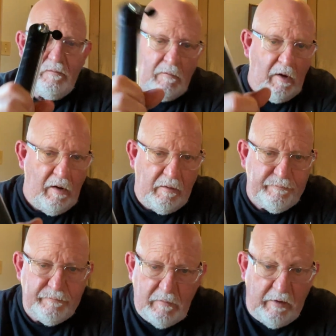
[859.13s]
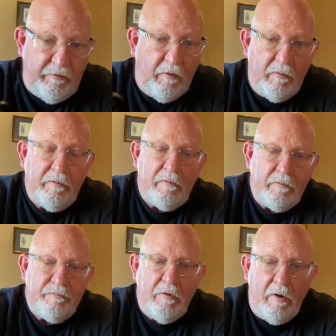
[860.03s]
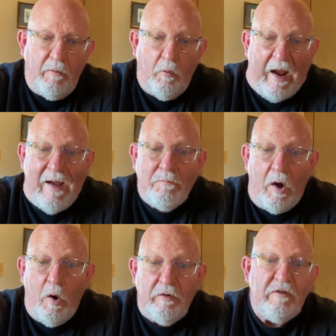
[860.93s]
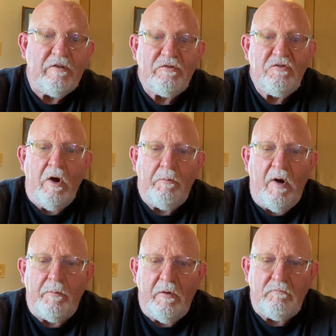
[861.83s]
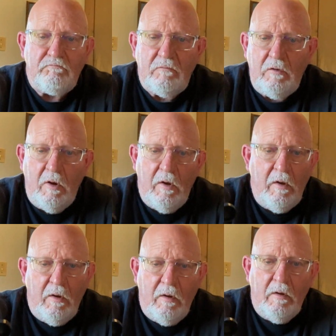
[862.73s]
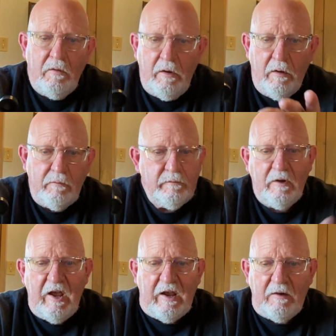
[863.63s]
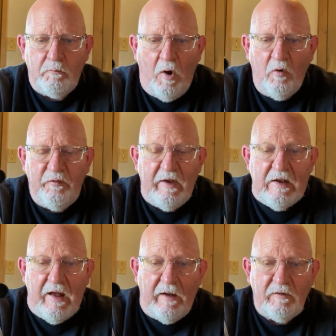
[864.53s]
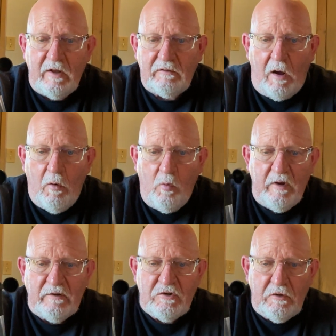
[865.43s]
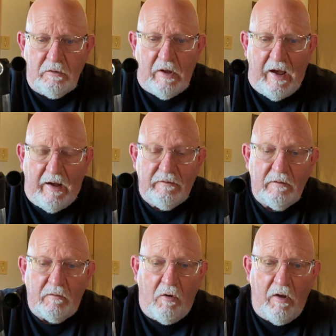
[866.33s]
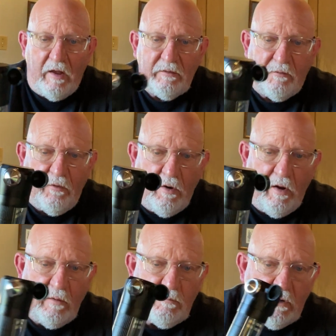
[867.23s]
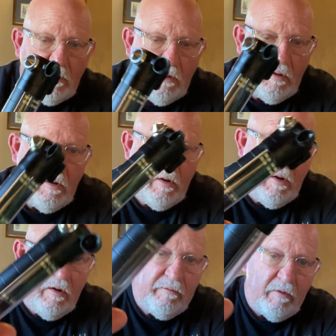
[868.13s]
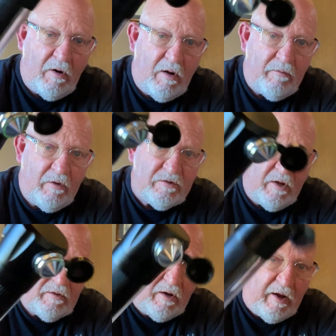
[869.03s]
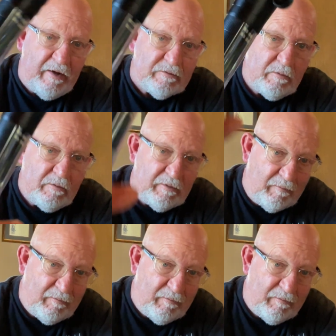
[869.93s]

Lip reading: know, if you're, Rambo, you just jump up and, kick it both feet out, get the whole windshield out, and crawl out the front. But for all of us other guys, we're gonna